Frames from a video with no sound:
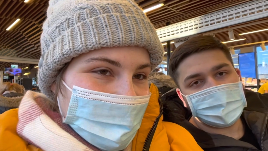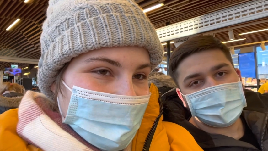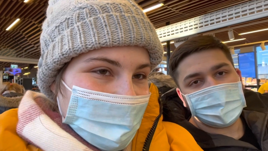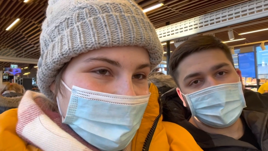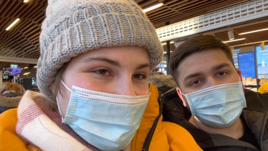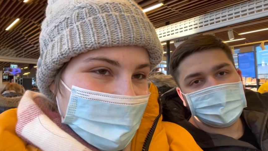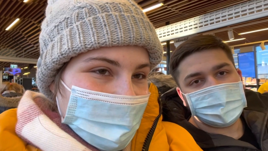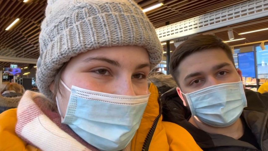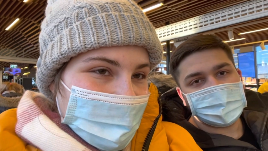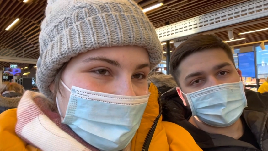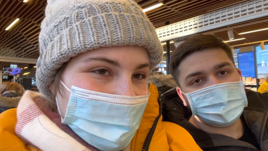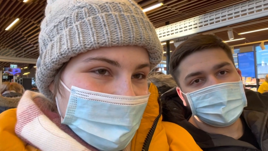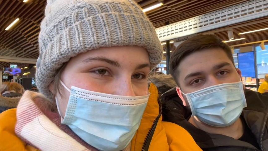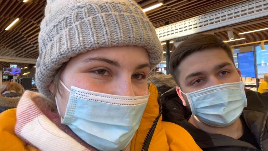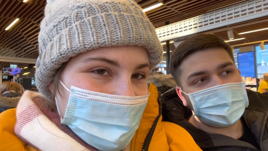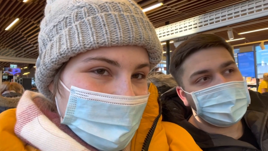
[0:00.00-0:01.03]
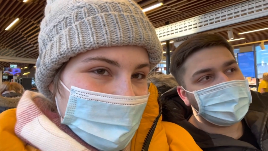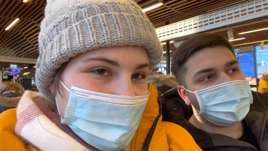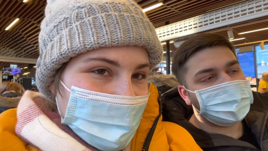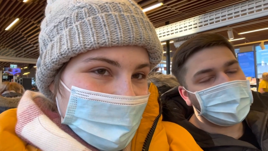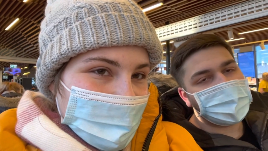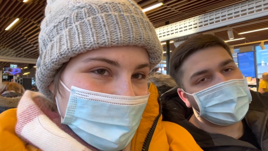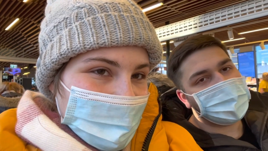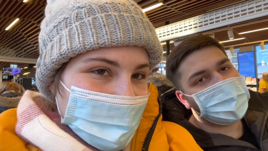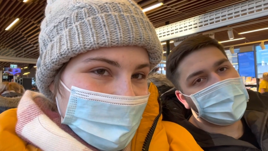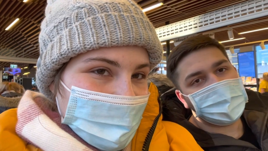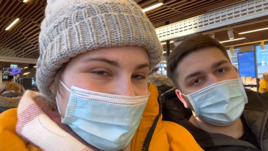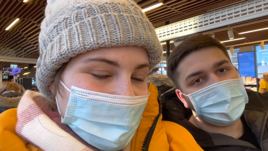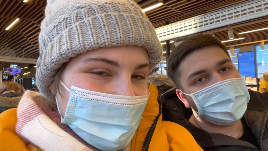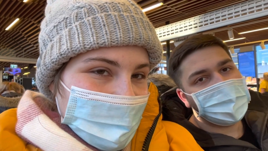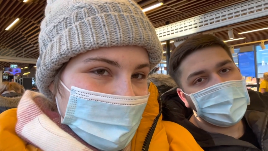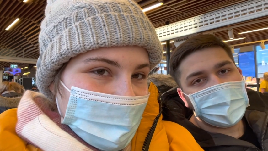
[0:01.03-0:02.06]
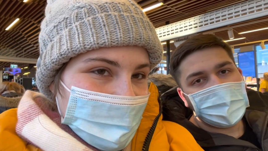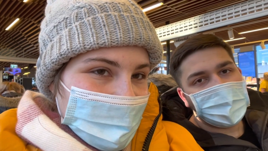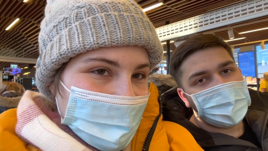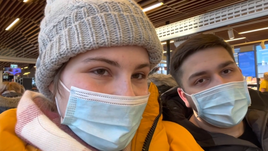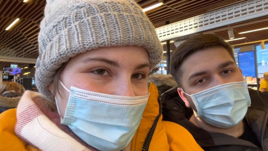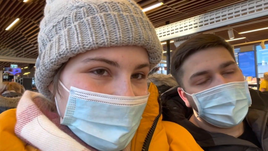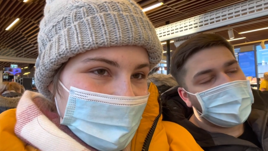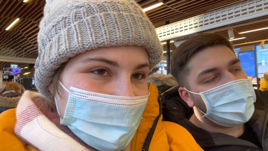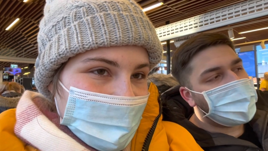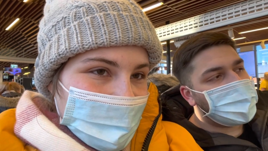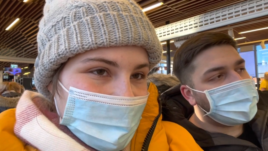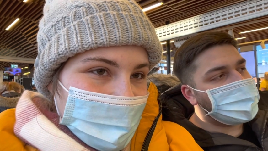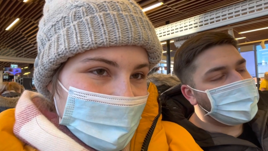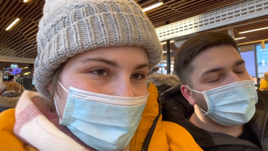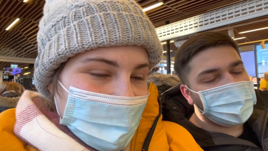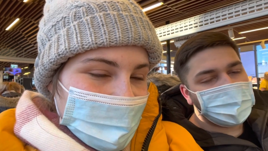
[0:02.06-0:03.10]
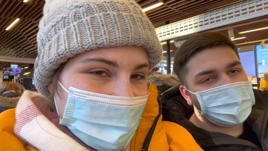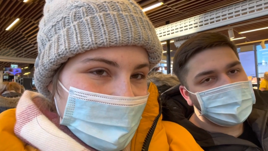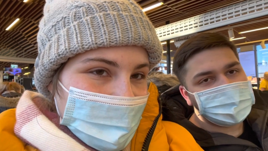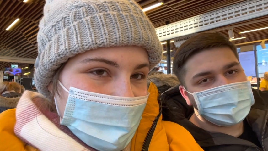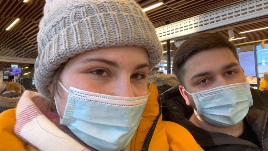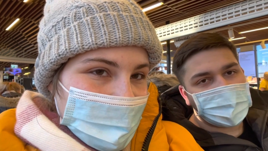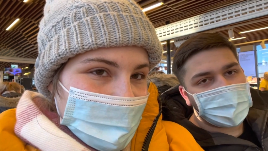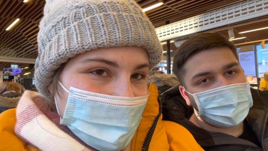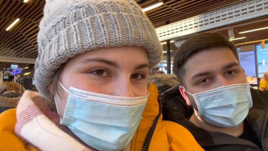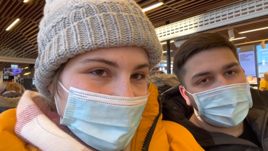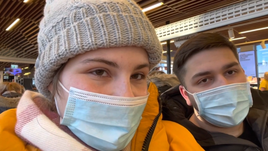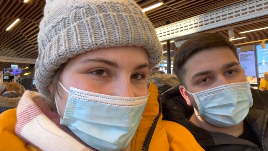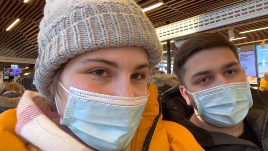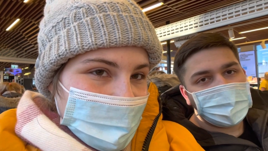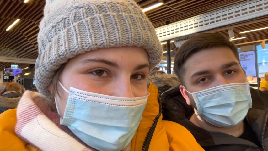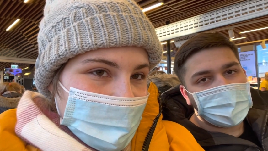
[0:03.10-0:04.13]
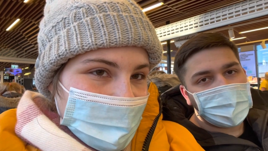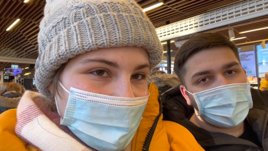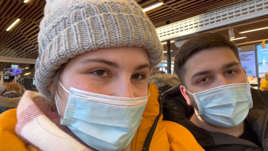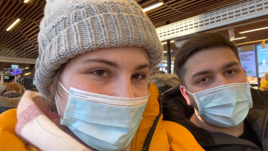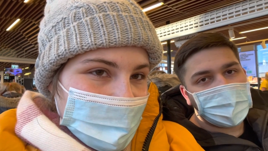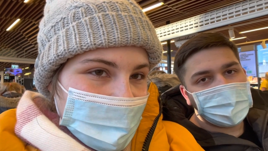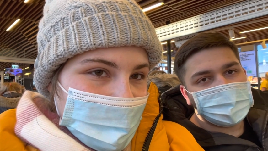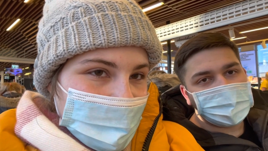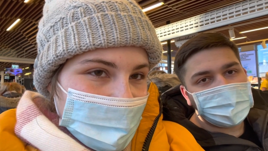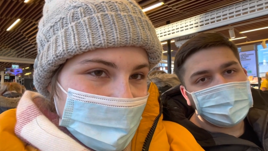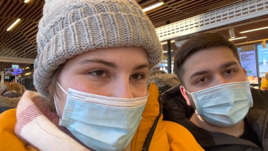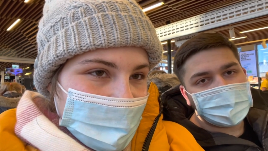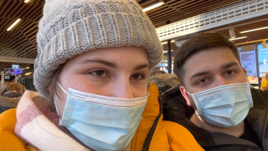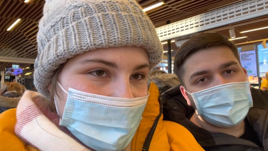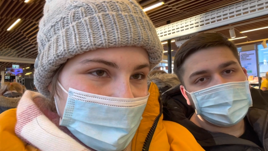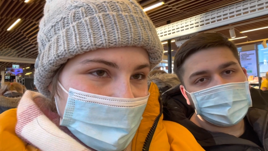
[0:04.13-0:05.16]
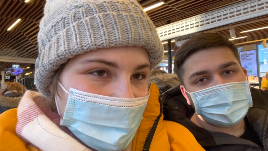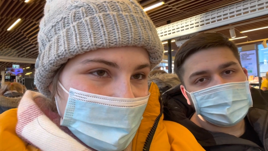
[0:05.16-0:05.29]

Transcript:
Speaker 1: is a lot to see so I definitely recommend anyone that wants to come out uh, definitely come give